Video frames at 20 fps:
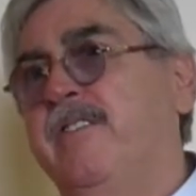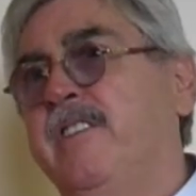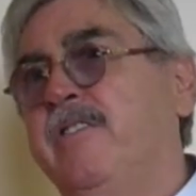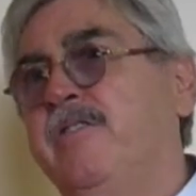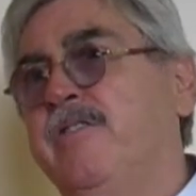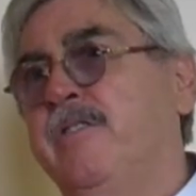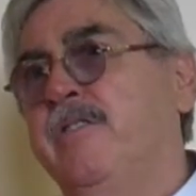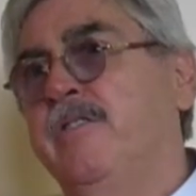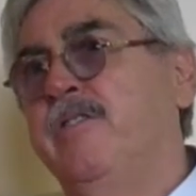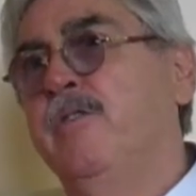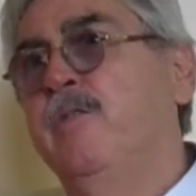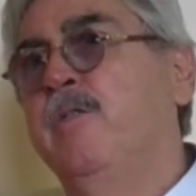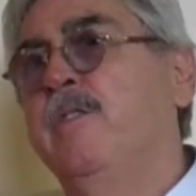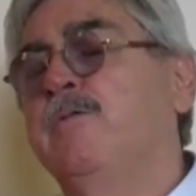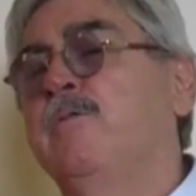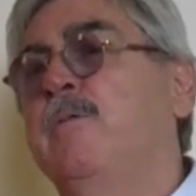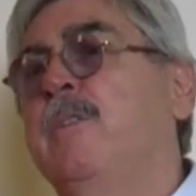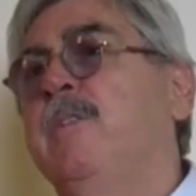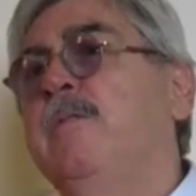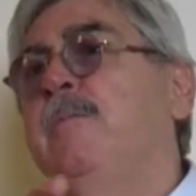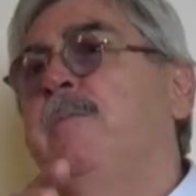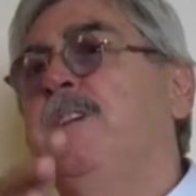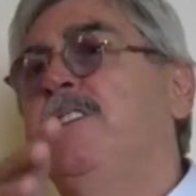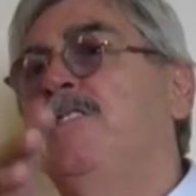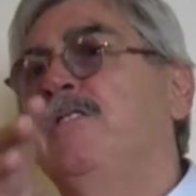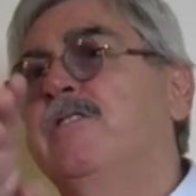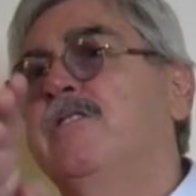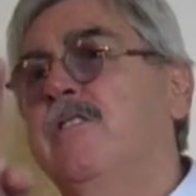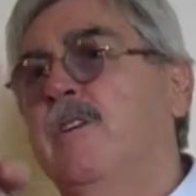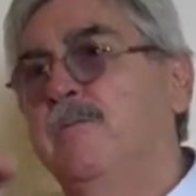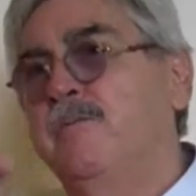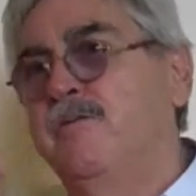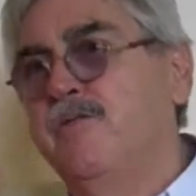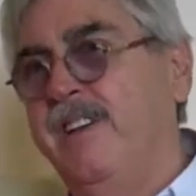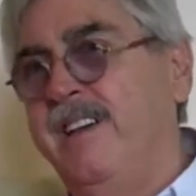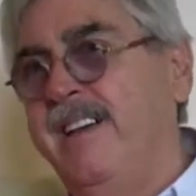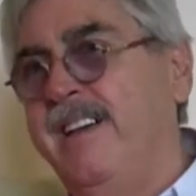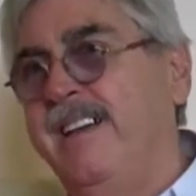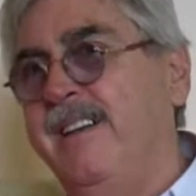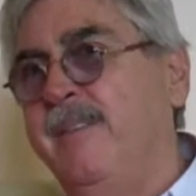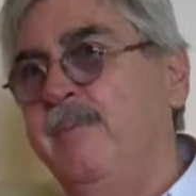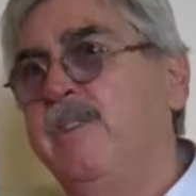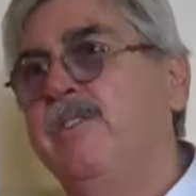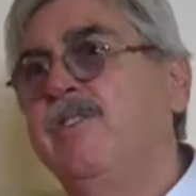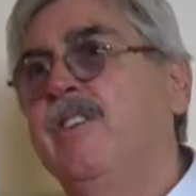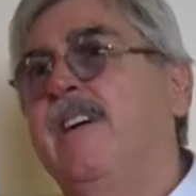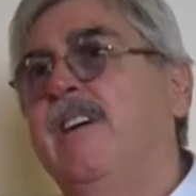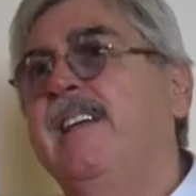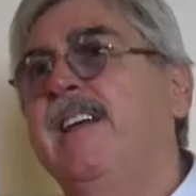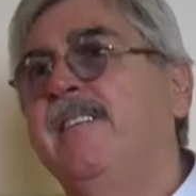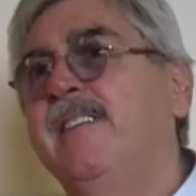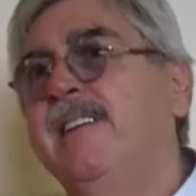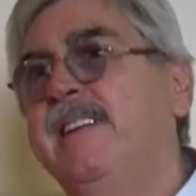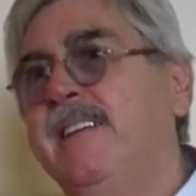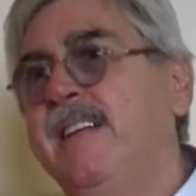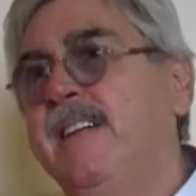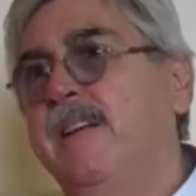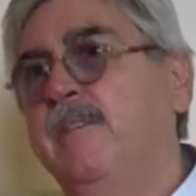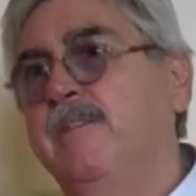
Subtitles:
that she always wanted me to stop drinking, which I never did.